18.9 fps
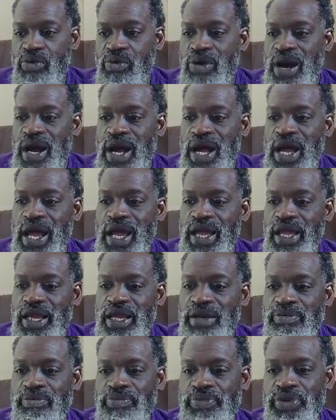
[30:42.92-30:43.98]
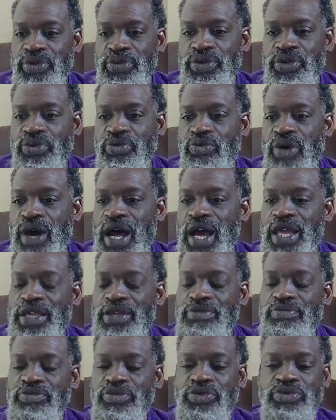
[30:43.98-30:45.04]
Why, computer, why
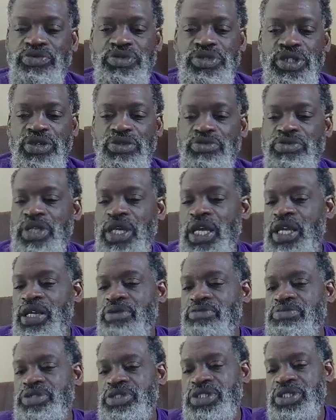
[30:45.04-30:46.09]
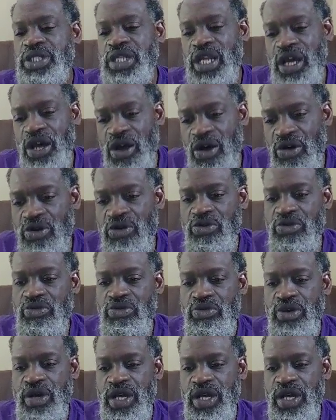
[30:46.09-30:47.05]
you move so damn slow?